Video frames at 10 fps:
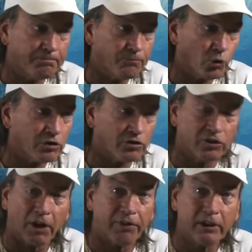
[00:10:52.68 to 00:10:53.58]
which is
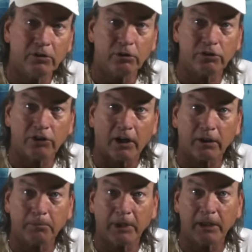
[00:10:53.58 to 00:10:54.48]
nothing to a
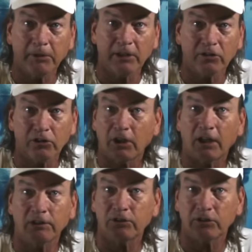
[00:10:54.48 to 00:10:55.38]
shark, but I mean to
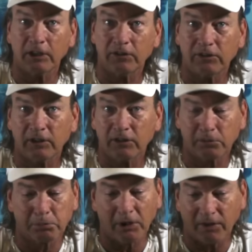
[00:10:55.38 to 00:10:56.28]
us
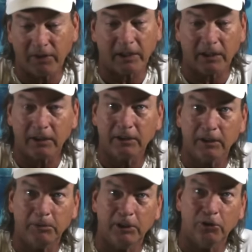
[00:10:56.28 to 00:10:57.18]
that's pretty thick.
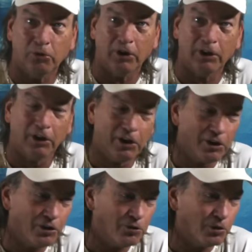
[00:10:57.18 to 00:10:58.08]
I mean
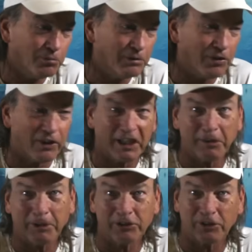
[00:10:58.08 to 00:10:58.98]
you wouldn't be
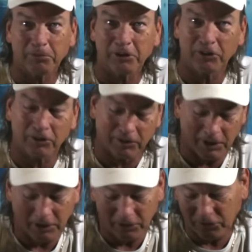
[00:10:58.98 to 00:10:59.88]
thinking about
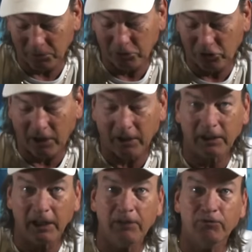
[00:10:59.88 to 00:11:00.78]
some
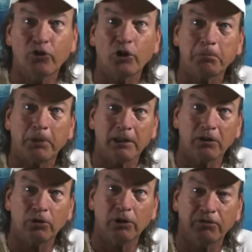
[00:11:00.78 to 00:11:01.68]
shark 8 foot
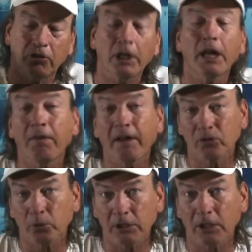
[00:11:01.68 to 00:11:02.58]
biting through your foot, and
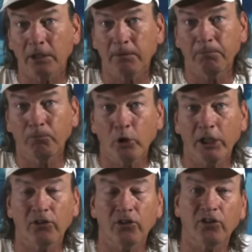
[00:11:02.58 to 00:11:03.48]
that's what the
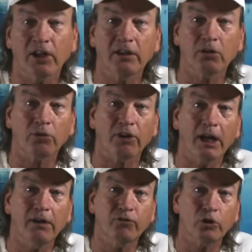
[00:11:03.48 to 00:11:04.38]
witnesses said. This was an
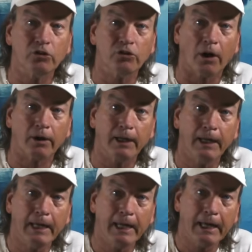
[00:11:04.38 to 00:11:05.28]
8-foot shark
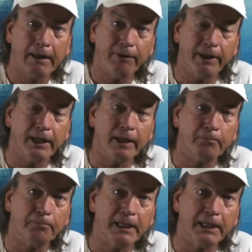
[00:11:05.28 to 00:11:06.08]
that ended up